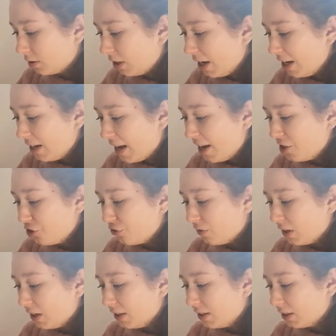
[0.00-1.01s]
clean and
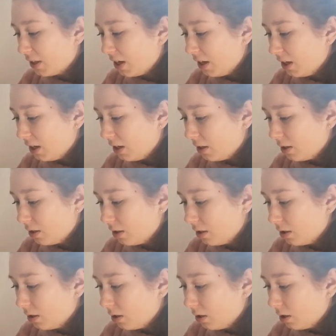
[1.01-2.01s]
dry skin.
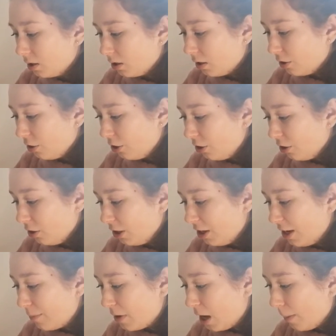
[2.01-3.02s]

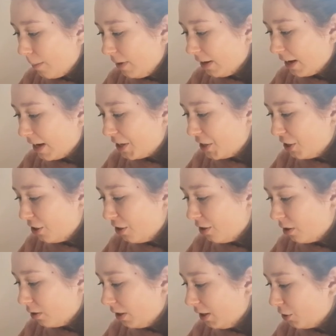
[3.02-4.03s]
Deep applicated
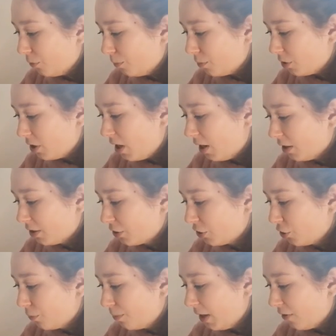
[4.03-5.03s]
into product,
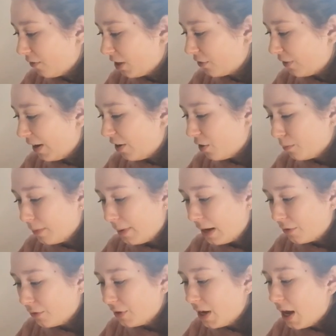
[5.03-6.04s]
scooping required
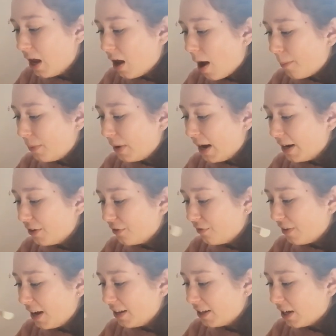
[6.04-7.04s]
amount, apply to
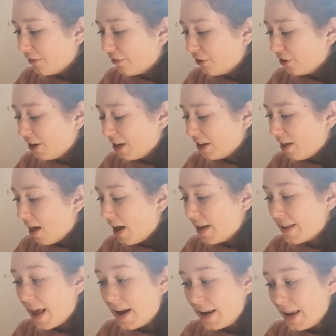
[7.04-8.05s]
face, avoiding
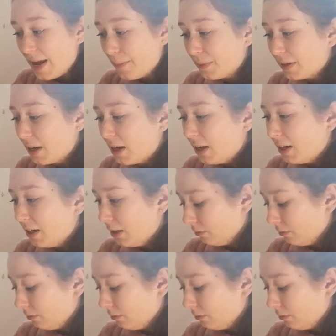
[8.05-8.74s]
eyes and lips.